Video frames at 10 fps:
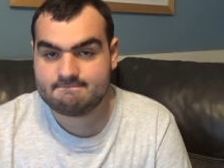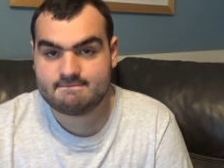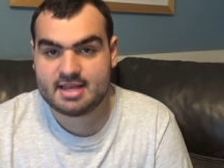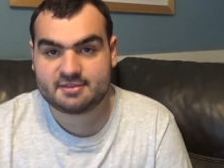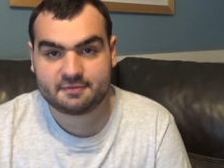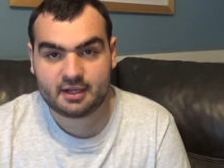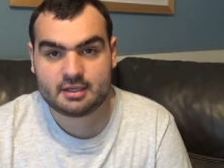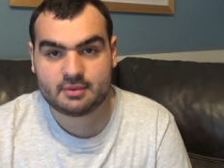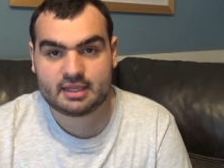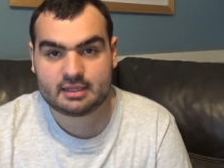It's
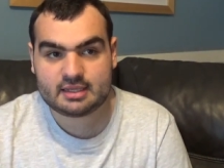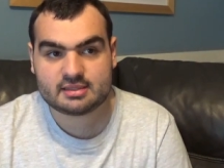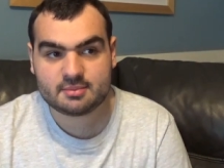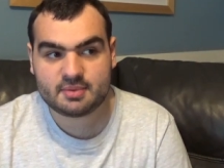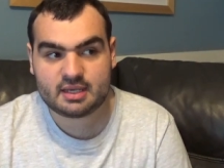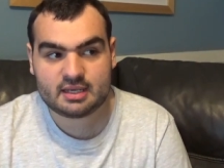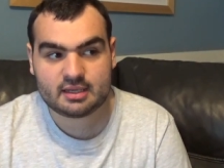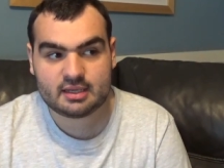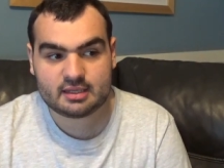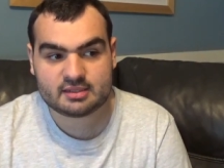funny when it needs to
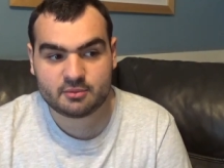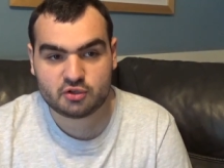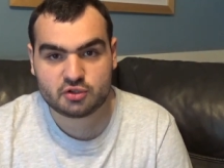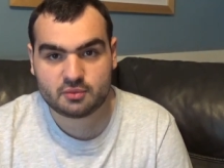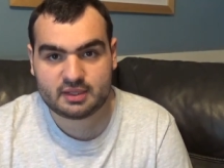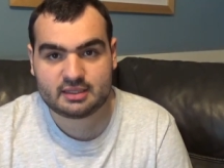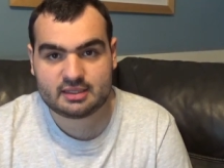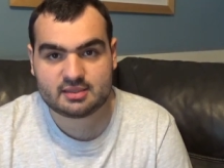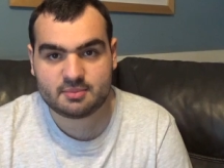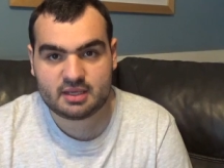be. It's emotional when it
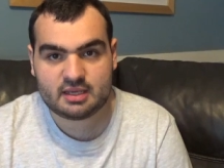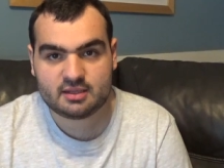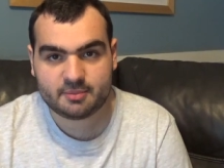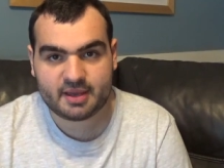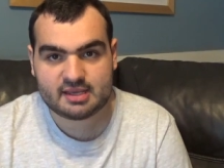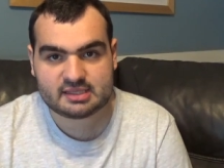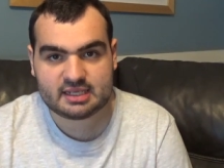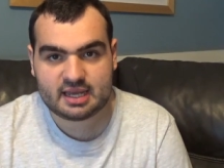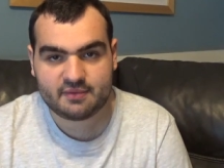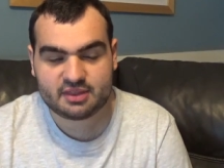needs to be. The
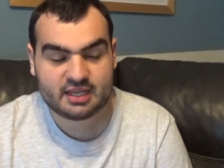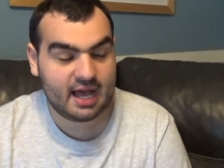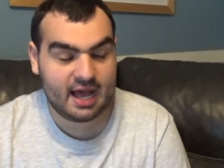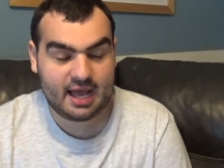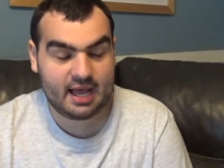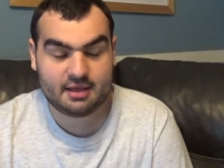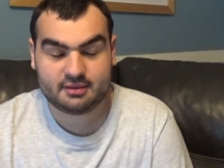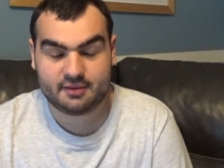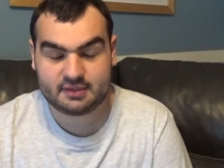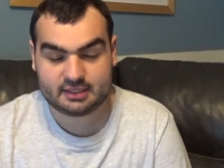pacing, everything. I
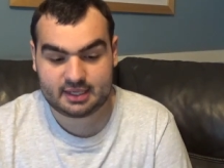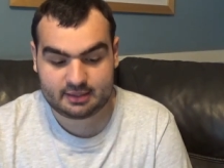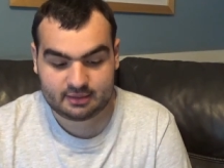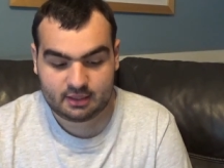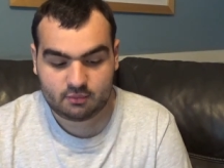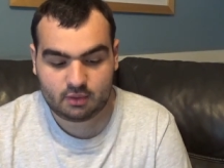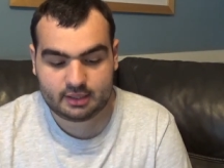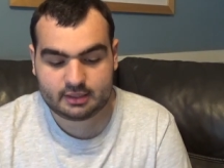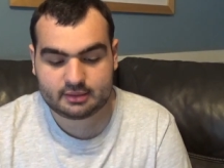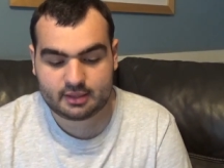loved it. I
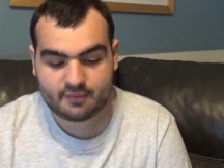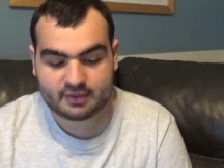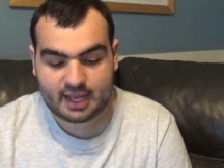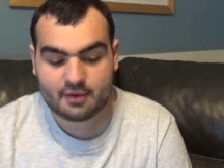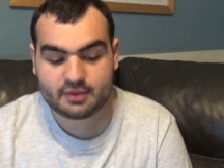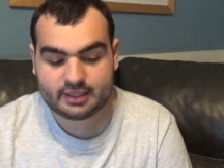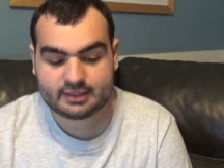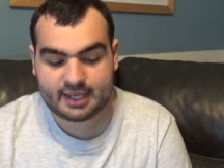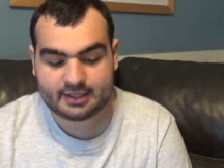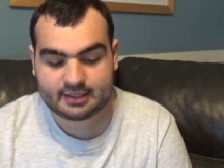didn't love it. I really
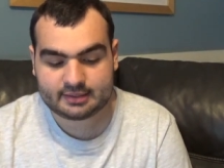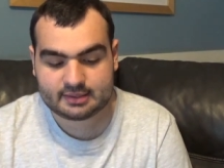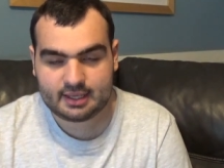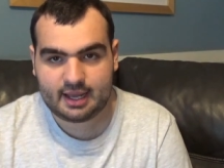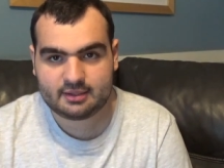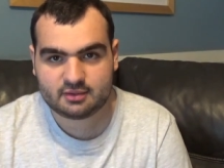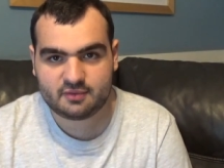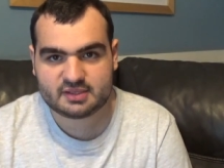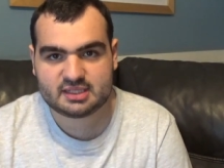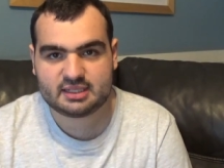like it. I don't
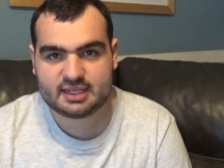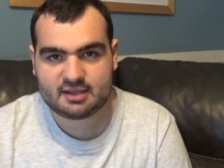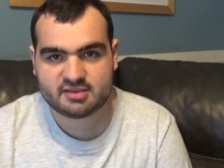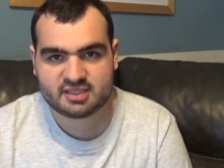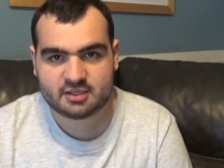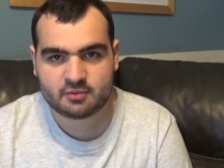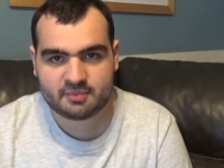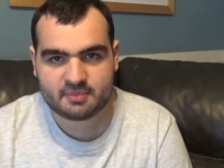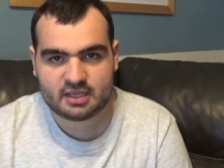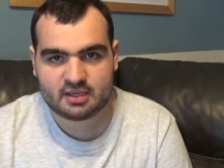know if it's something that'll stick
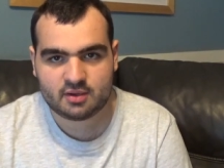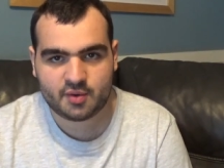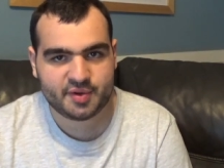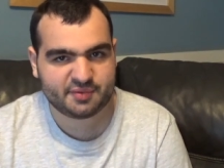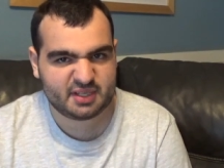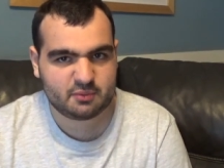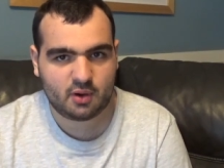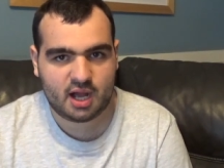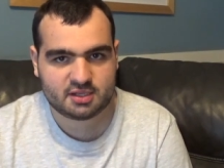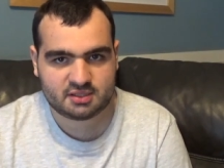with me or
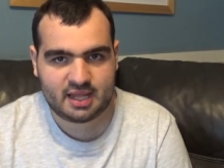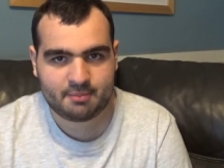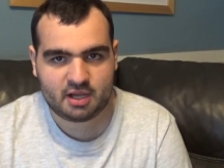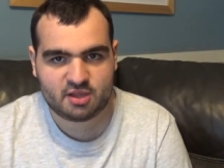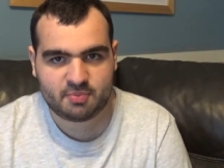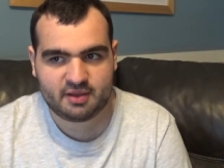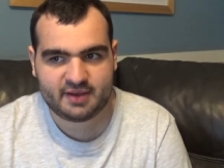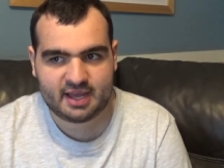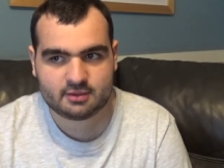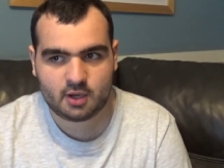rewatch that much, but if
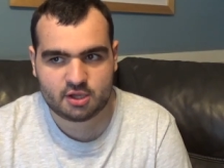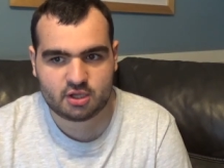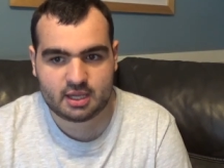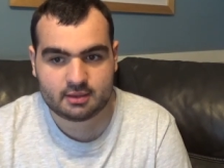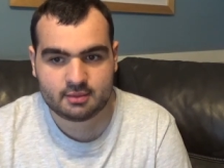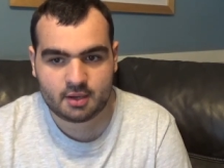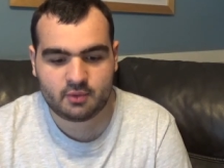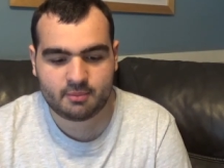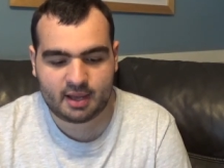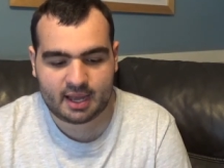I had to watch again, I
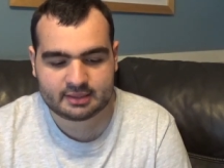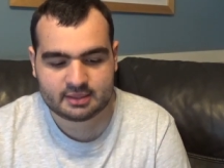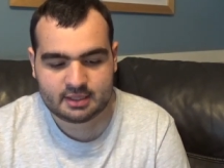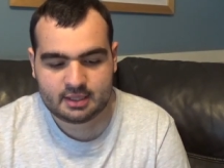wouldn't mind.